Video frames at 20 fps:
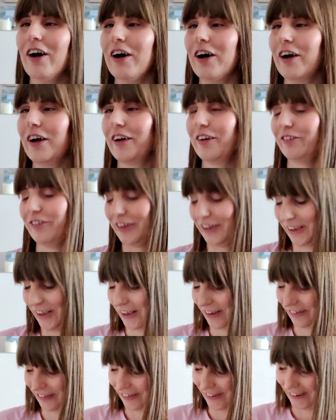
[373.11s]
I really
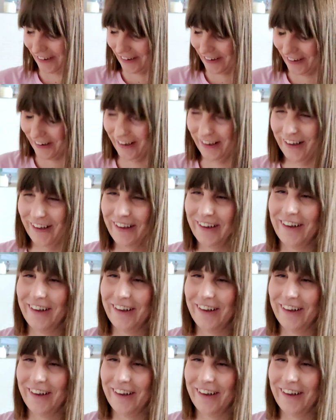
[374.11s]
had to get it.